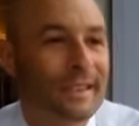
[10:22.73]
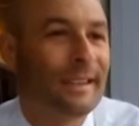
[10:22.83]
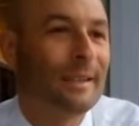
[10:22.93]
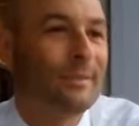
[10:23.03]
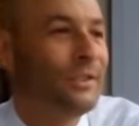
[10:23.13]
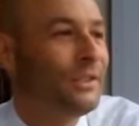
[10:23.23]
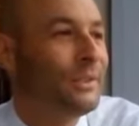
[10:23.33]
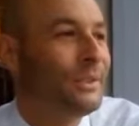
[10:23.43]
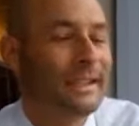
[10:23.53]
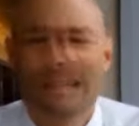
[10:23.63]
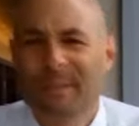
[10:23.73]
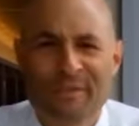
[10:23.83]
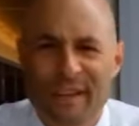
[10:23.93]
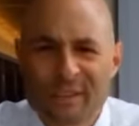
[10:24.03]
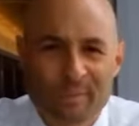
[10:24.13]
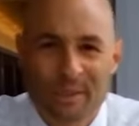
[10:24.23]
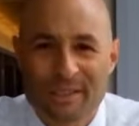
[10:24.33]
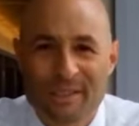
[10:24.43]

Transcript: Come to Facebook.